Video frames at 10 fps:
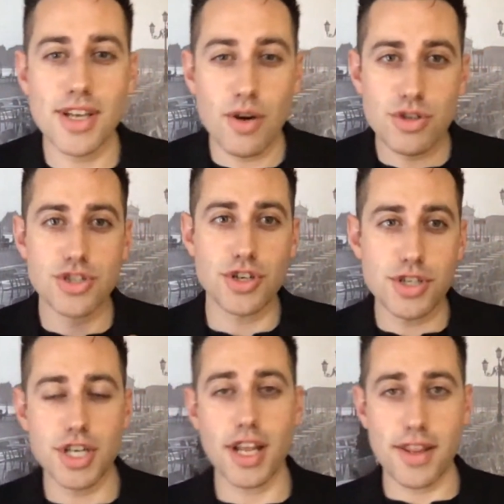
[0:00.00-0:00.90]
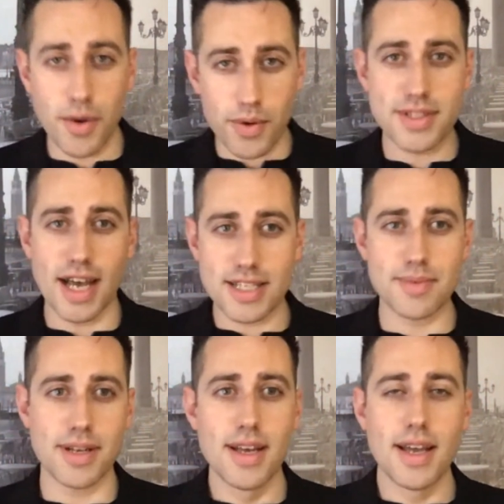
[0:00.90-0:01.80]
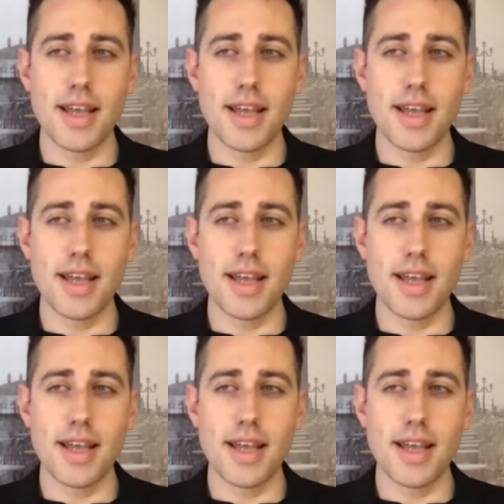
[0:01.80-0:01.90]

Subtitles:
they go searching in the Old Testament,